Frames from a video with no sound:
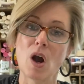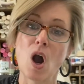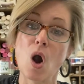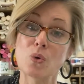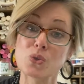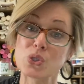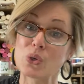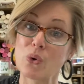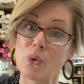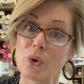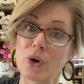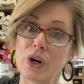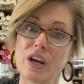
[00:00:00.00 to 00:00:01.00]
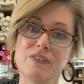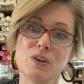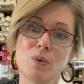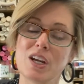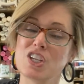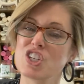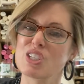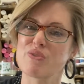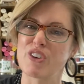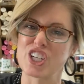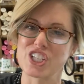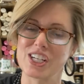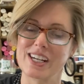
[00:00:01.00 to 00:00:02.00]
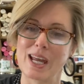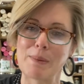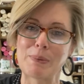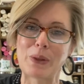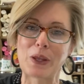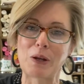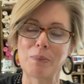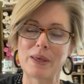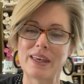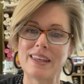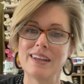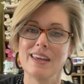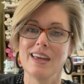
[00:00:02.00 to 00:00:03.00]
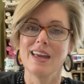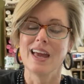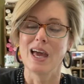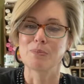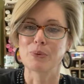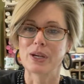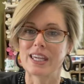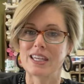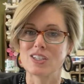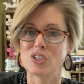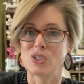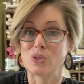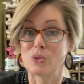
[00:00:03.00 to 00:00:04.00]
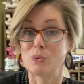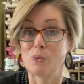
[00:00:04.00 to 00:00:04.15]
own decor if you want to just freshen it up a little bit and bring it to